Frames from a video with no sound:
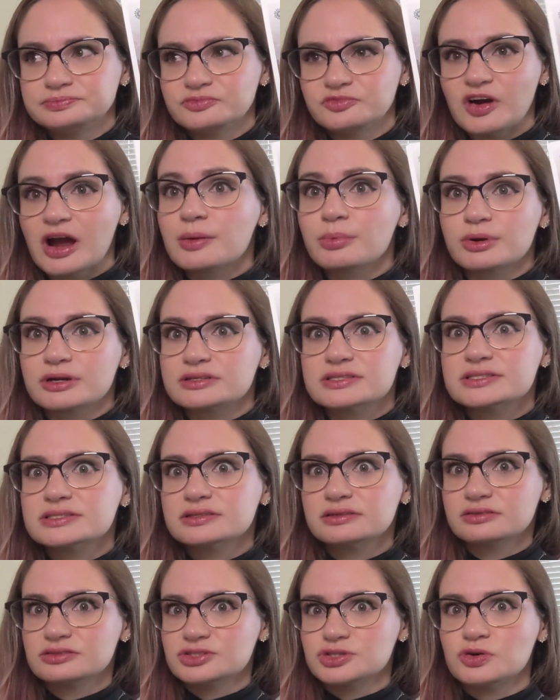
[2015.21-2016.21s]
vibrant.
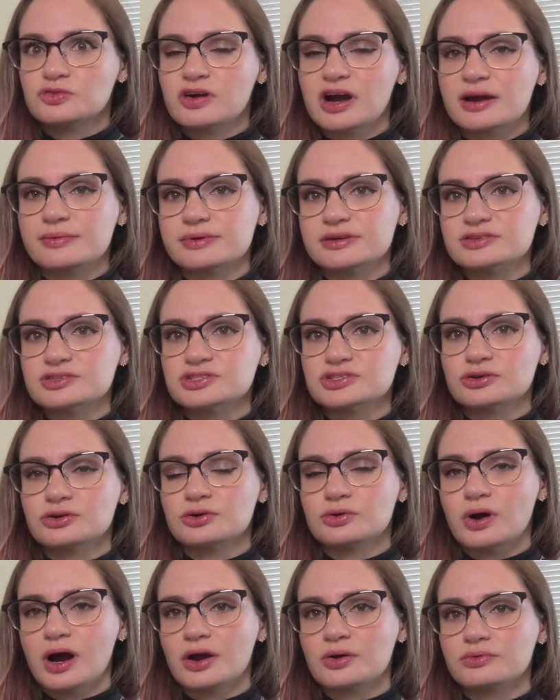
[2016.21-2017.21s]
So
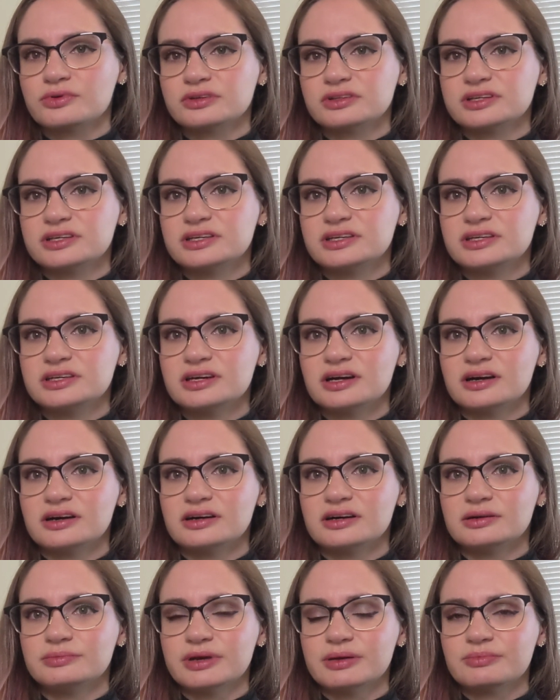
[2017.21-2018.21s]
I really
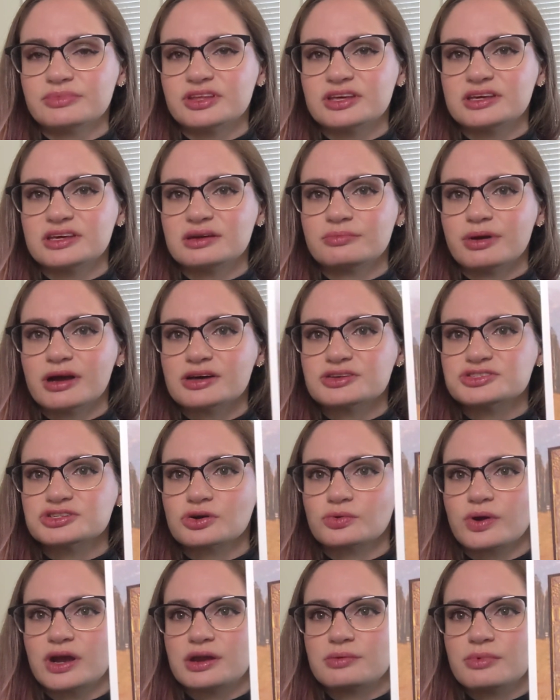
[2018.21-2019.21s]
am thinking
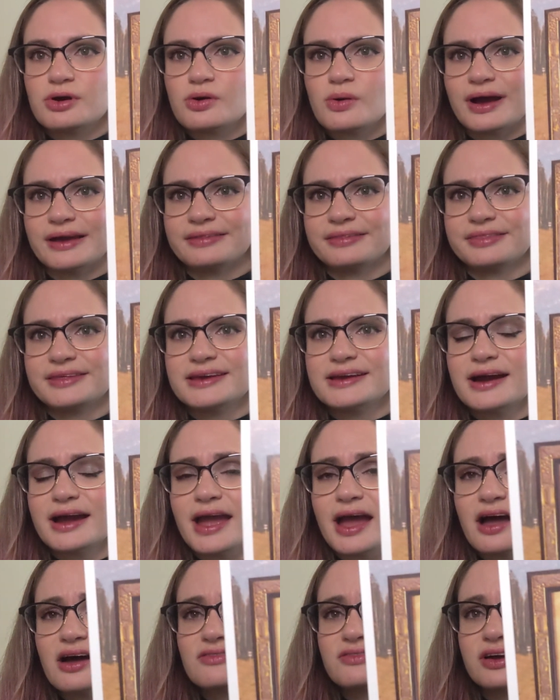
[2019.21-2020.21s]
pastel rainbow. I think I
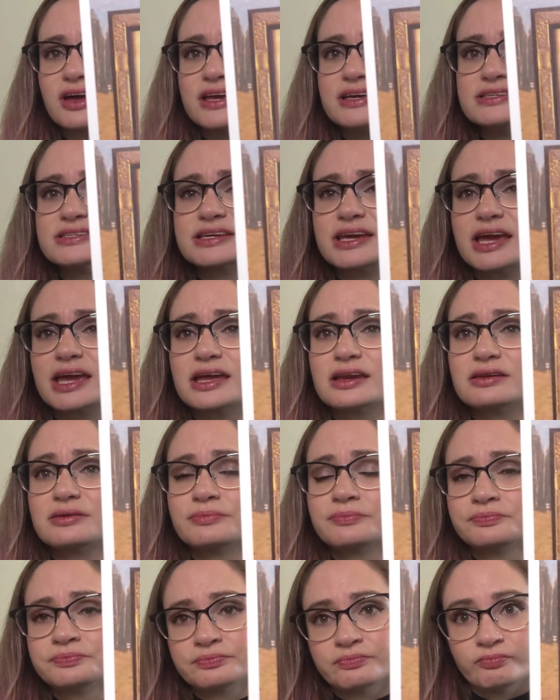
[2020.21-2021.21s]
have a
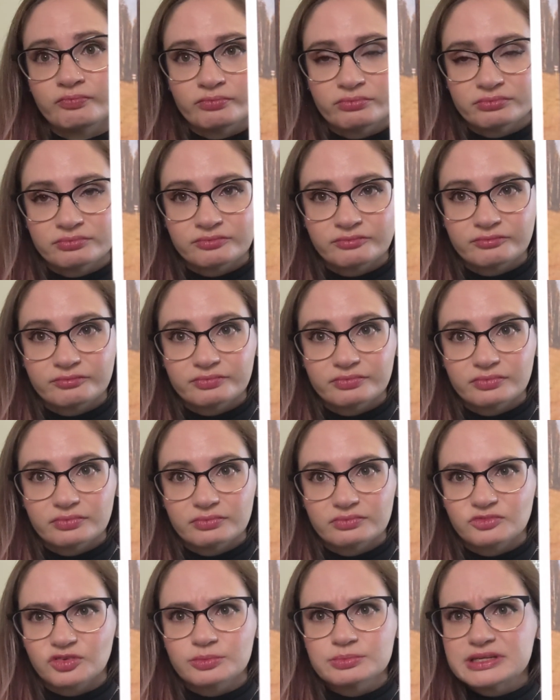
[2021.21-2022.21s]
skein
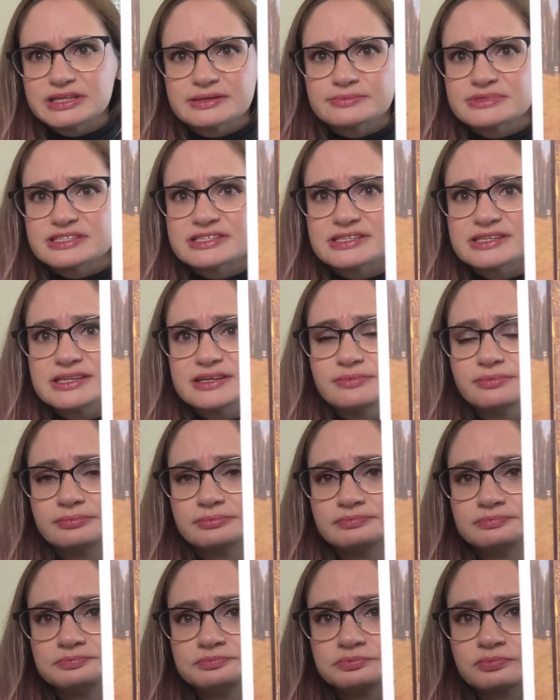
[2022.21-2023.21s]
from DMC.
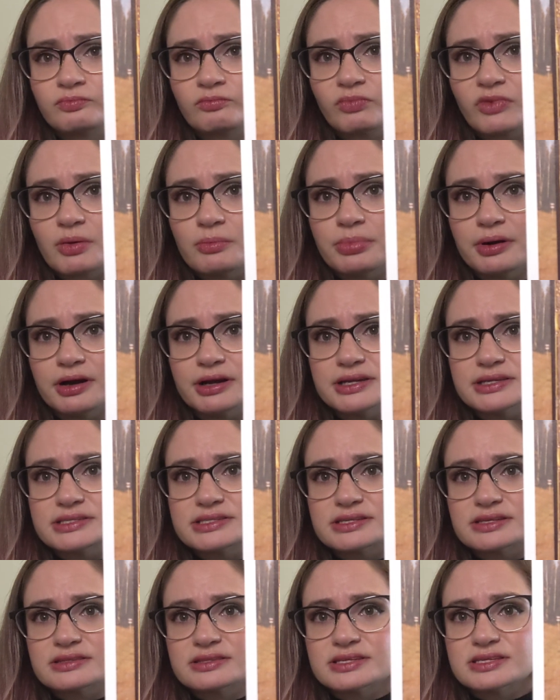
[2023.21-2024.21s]

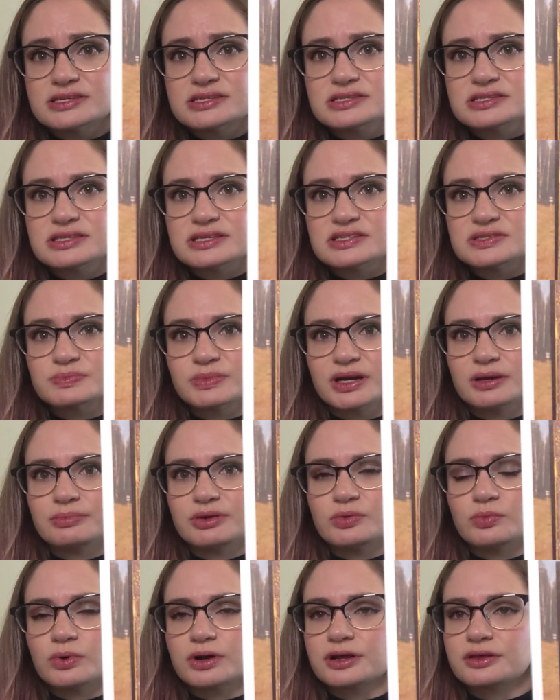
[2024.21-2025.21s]
But this might
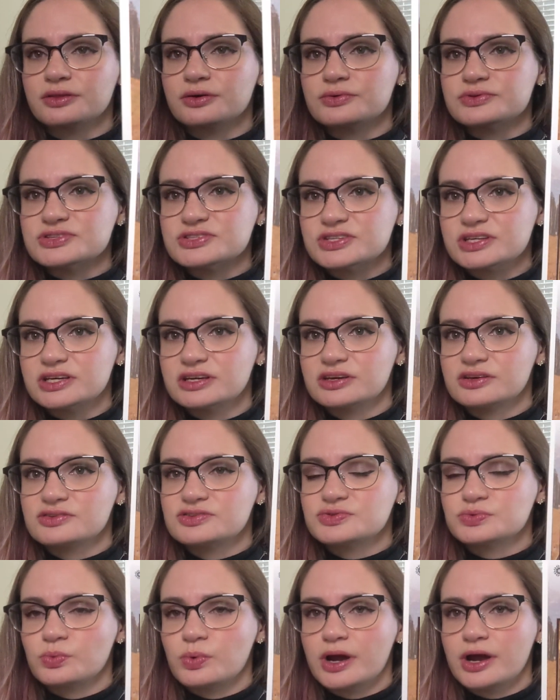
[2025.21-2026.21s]
be one of those
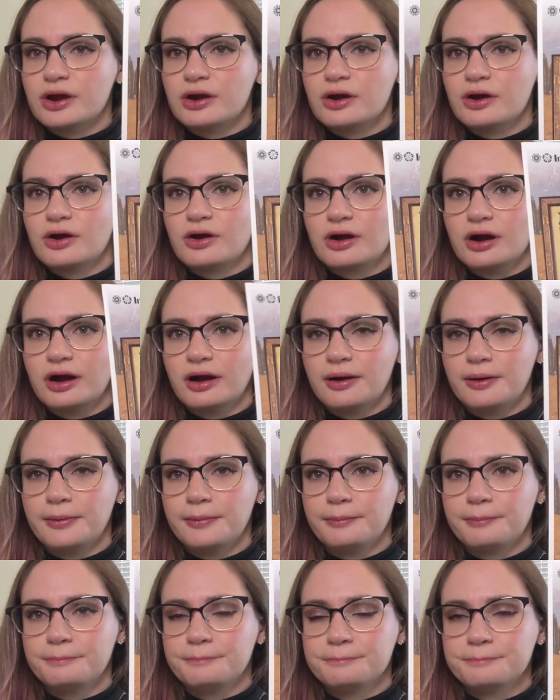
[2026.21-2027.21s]
things where
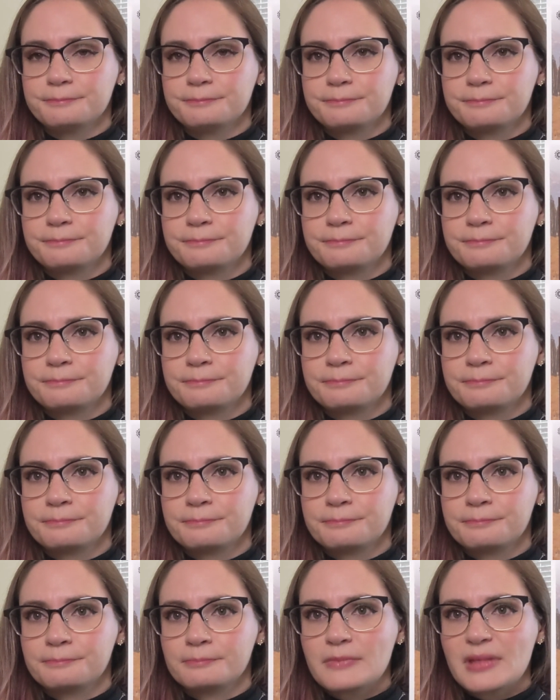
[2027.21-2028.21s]

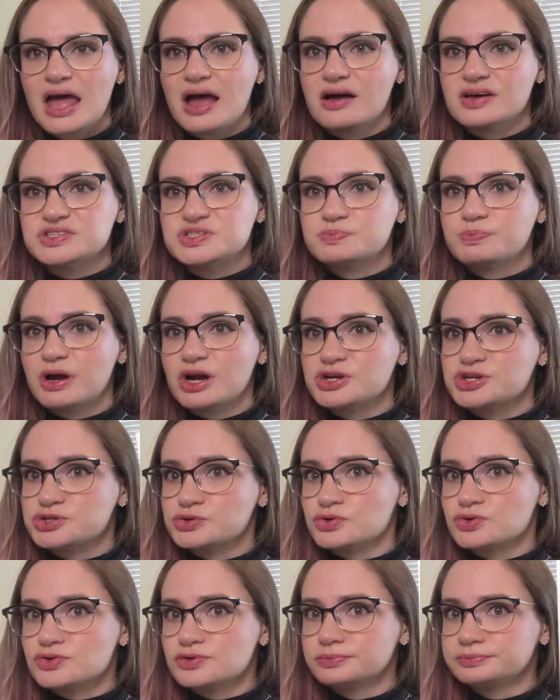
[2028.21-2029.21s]
a
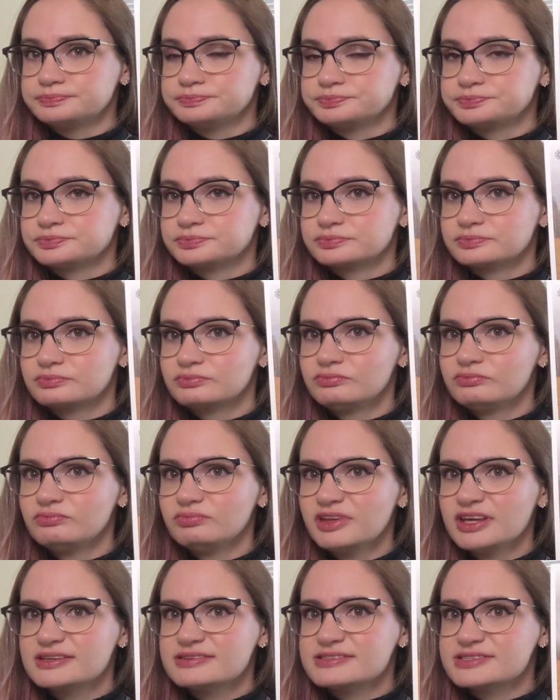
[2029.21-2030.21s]
special
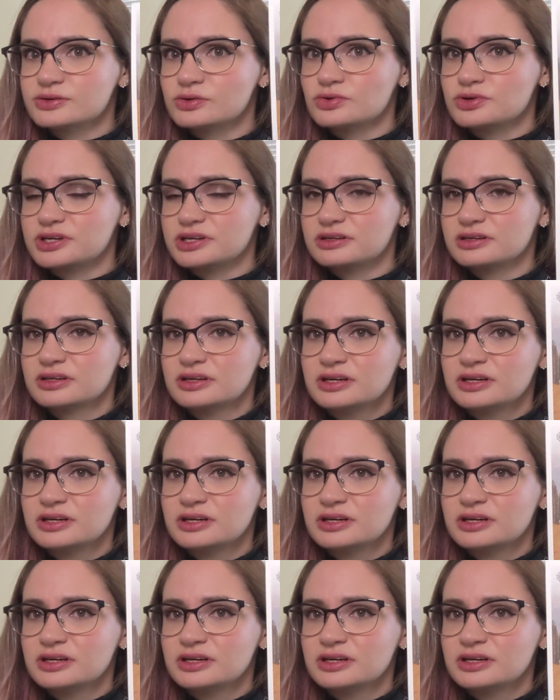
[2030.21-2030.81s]
silk